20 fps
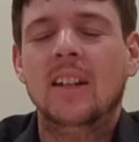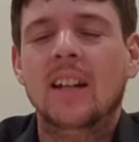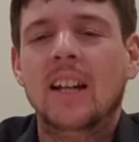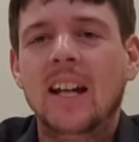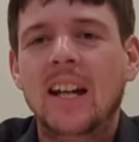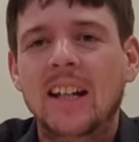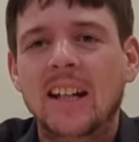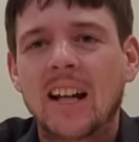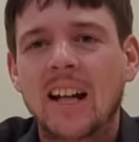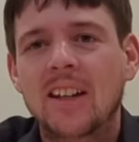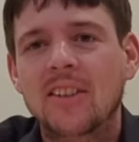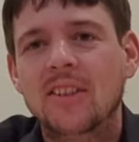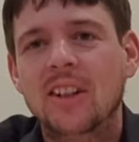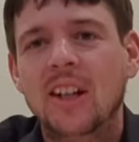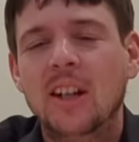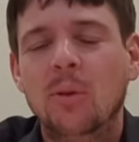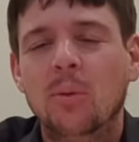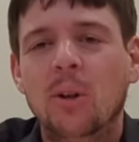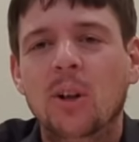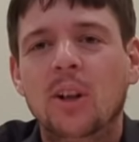Hey guys,
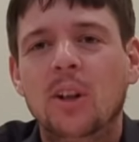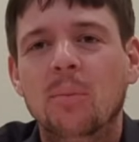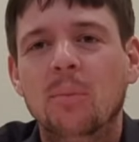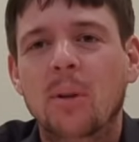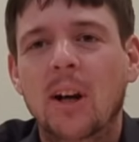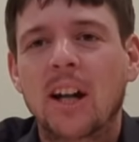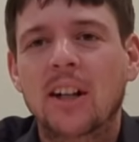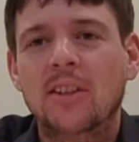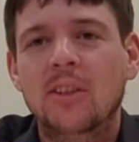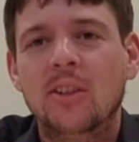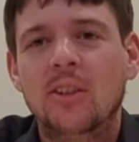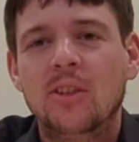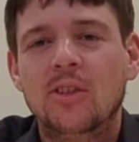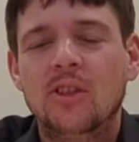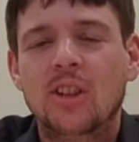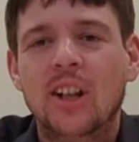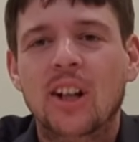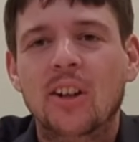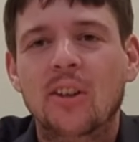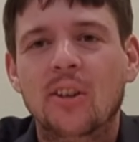hey, welcome back to the
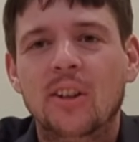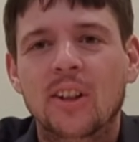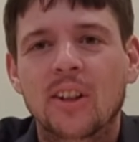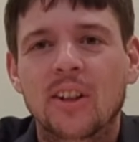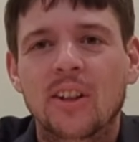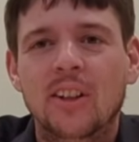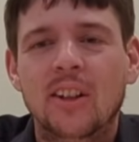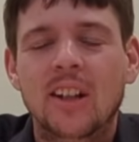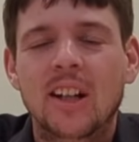channel here.